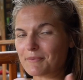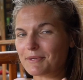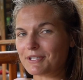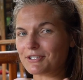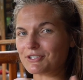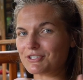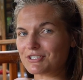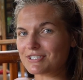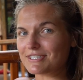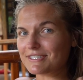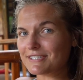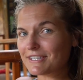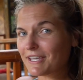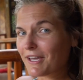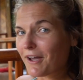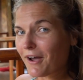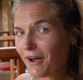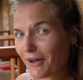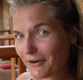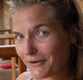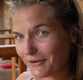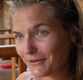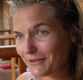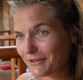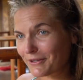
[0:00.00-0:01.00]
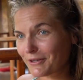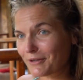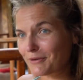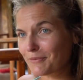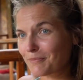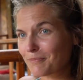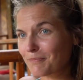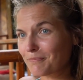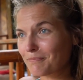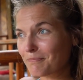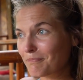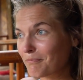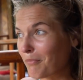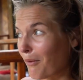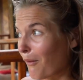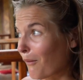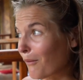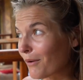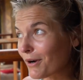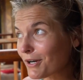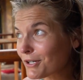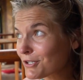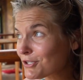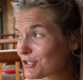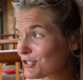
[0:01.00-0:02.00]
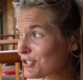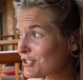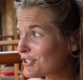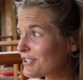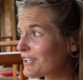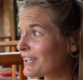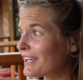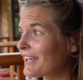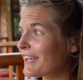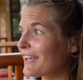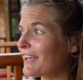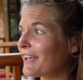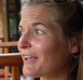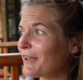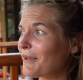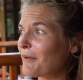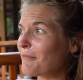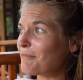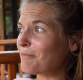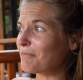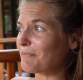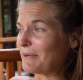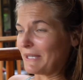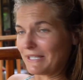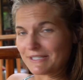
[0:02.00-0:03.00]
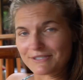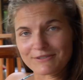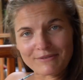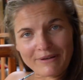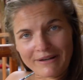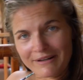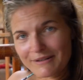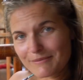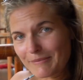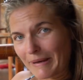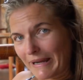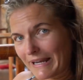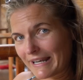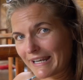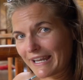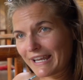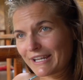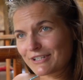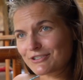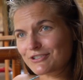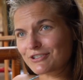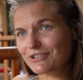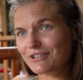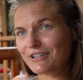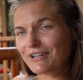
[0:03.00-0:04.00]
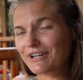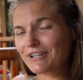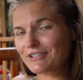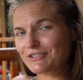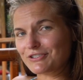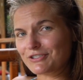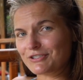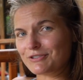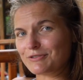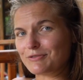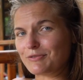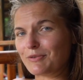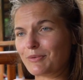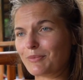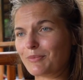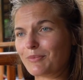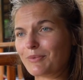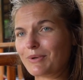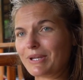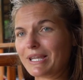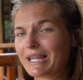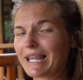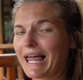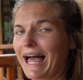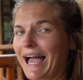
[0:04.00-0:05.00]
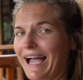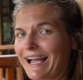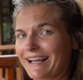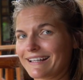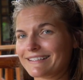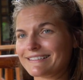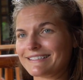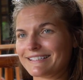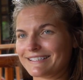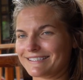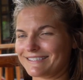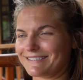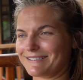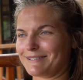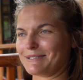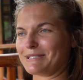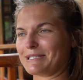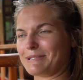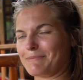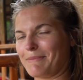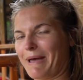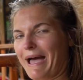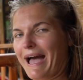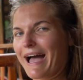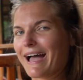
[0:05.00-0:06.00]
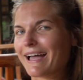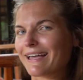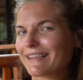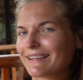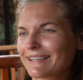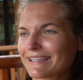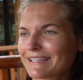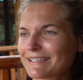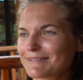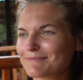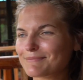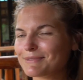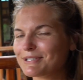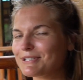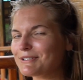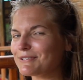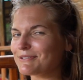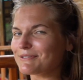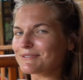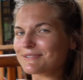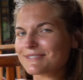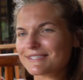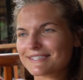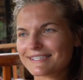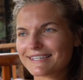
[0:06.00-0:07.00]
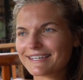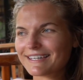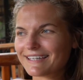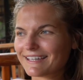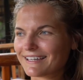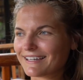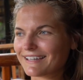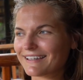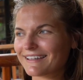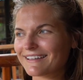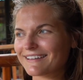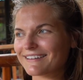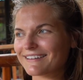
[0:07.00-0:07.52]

we can just sit on our little porch, be surrounded by nature, and just relax. Listen to some island music.